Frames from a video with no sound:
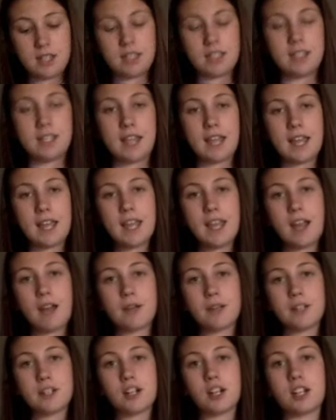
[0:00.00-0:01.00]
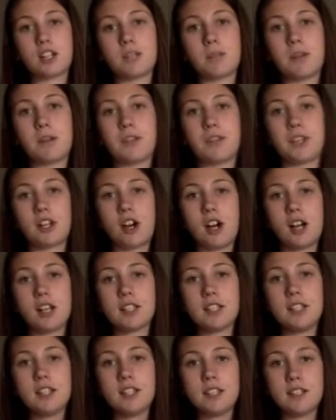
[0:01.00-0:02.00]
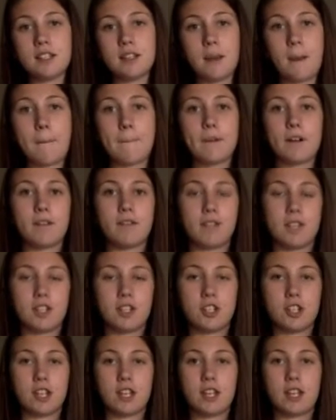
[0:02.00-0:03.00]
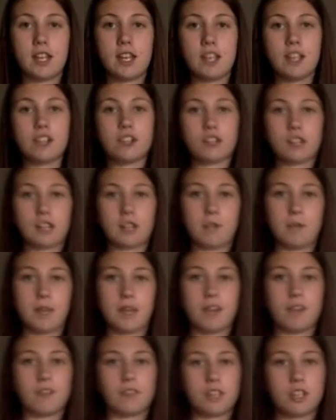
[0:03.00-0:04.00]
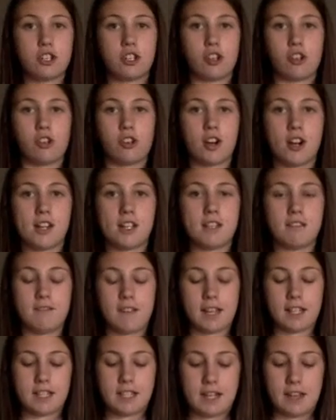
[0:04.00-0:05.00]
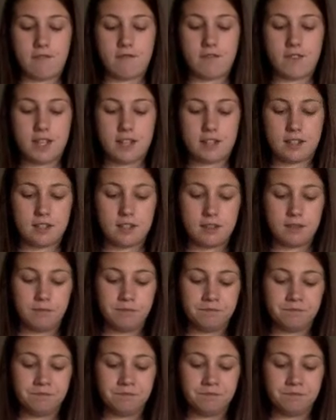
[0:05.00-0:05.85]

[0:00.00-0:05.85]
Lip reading: Today, I want to talk to you about the causes, prevention, and treatment of congenital heart defect in infants.